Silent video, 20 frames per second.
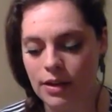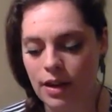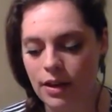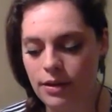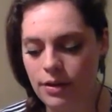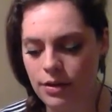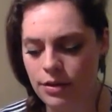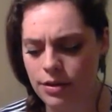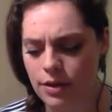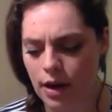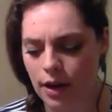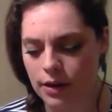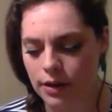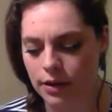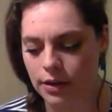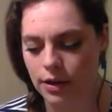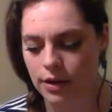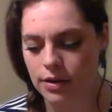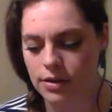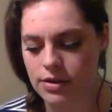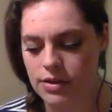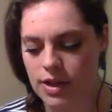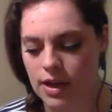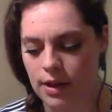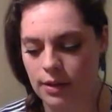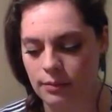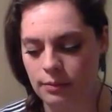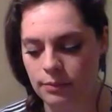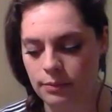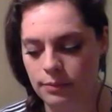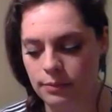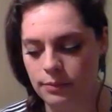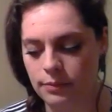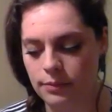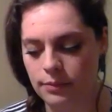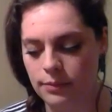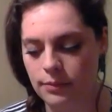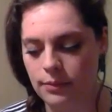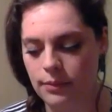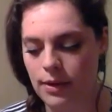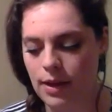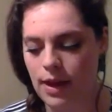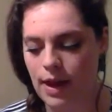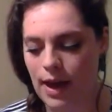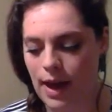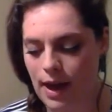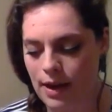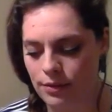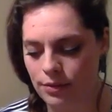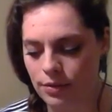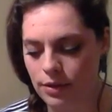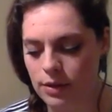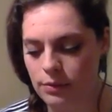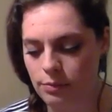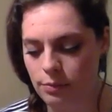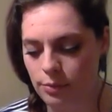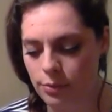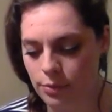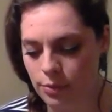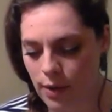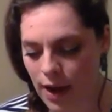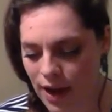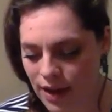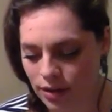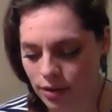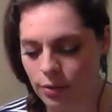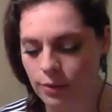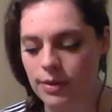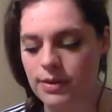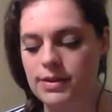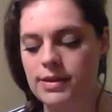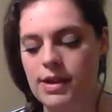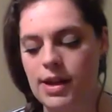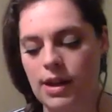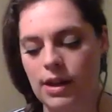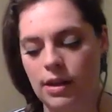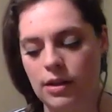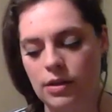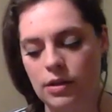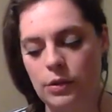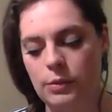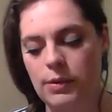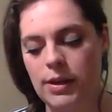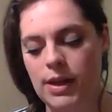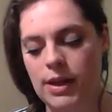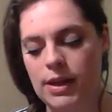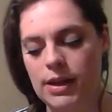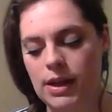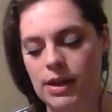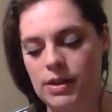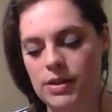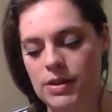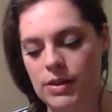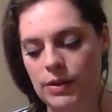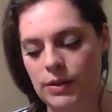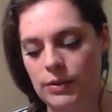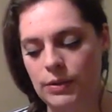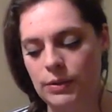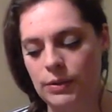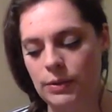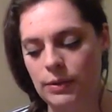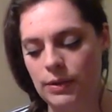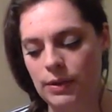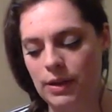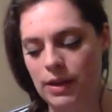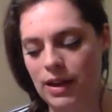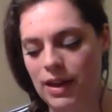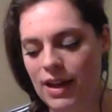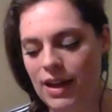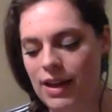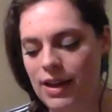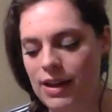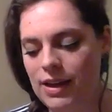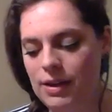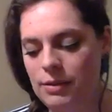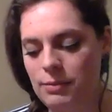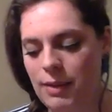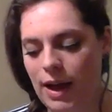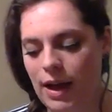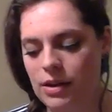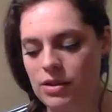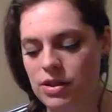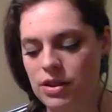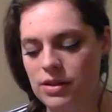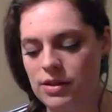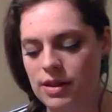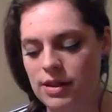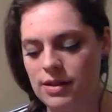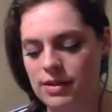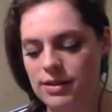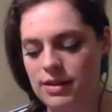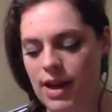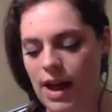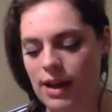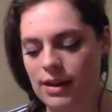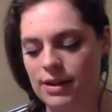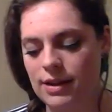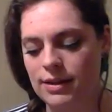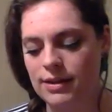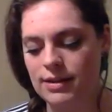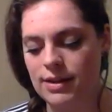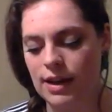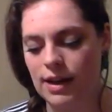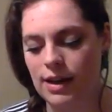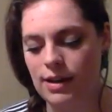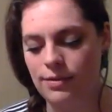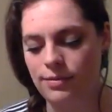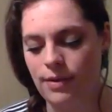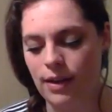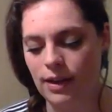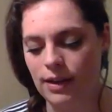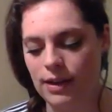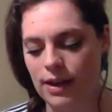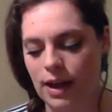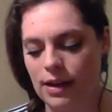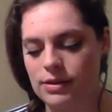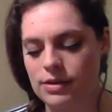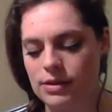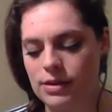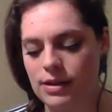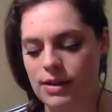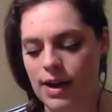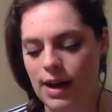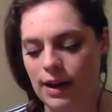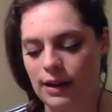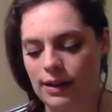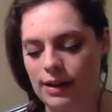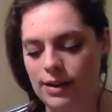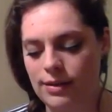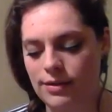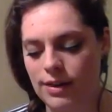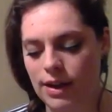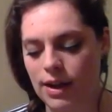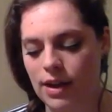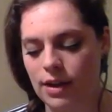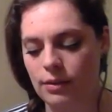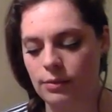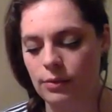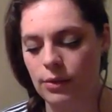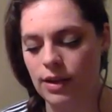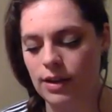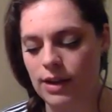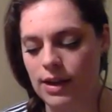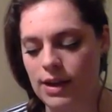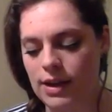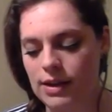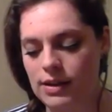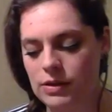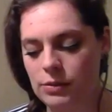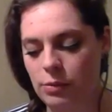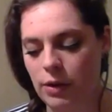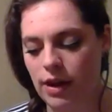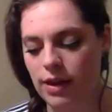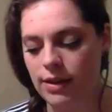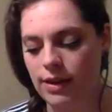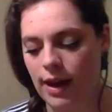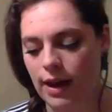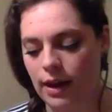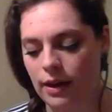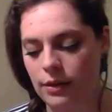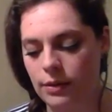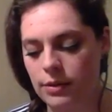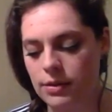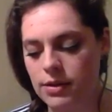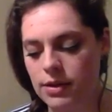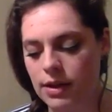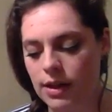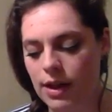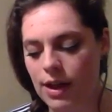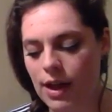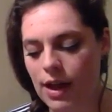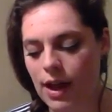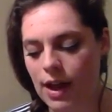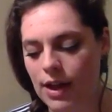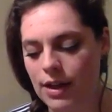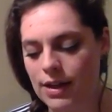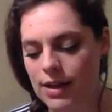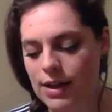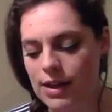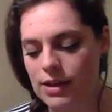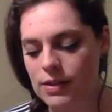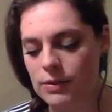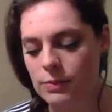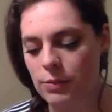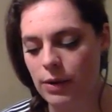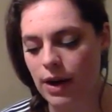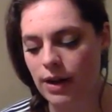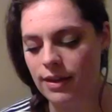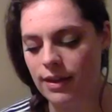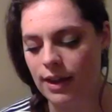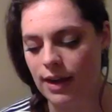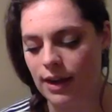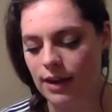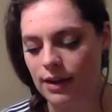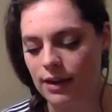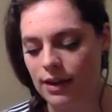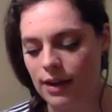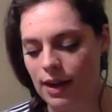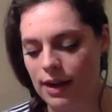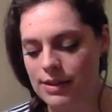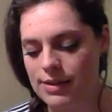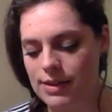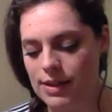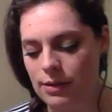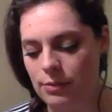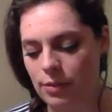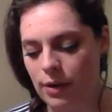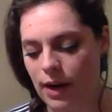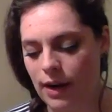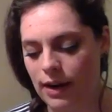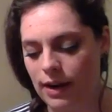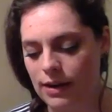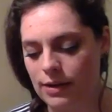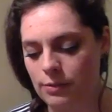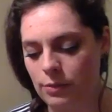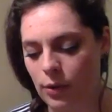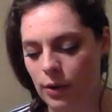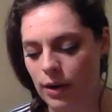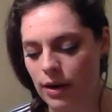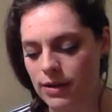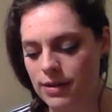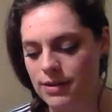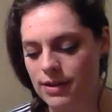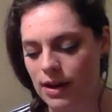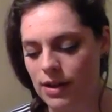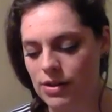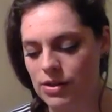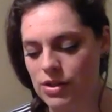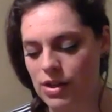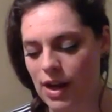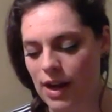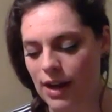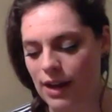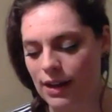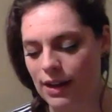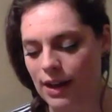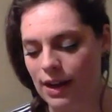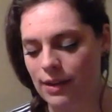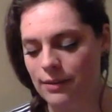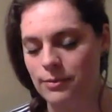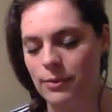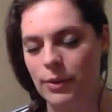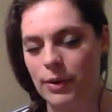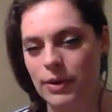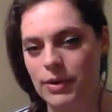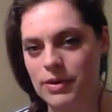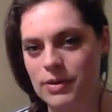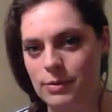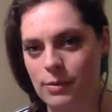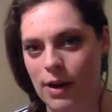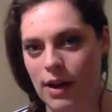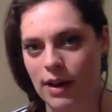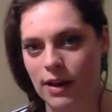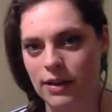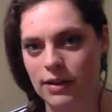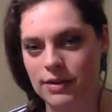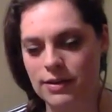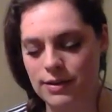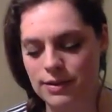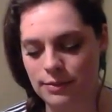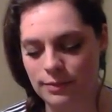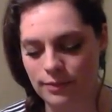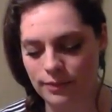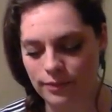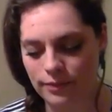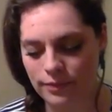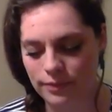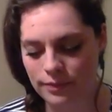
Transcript: Another thought occurred to him. Every breath was like a new beginning too. He imagined the sadness that he felt yesterday leaving him with each breath out and each breath in as he brought in more sunshine and more smiles.